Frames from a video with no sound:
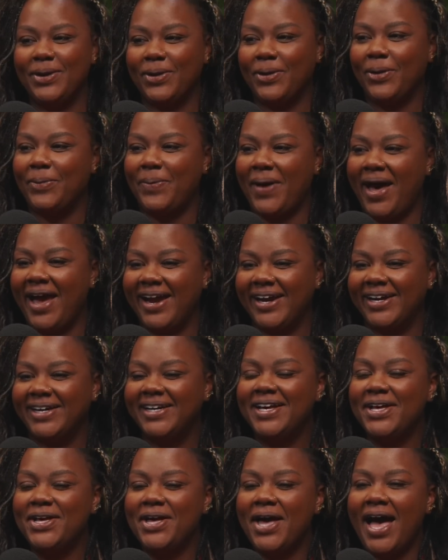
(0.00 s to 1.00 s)
Nicole, Byer,
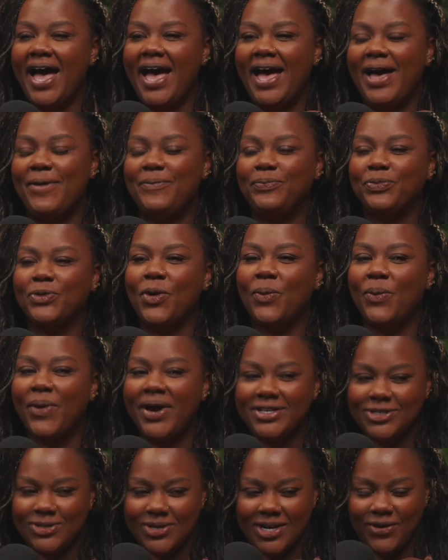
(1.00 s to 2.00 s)

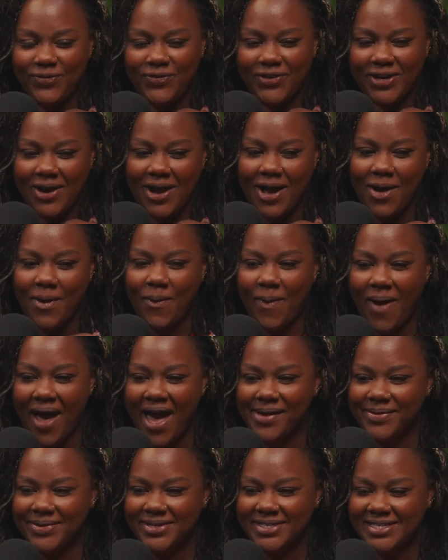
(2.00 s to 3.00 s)
was trying to figure out
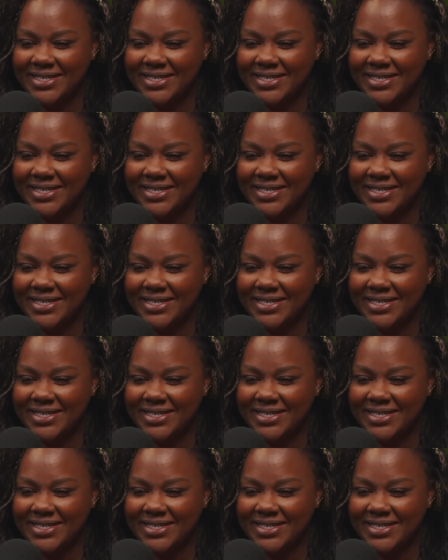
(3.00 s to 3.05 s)
why I was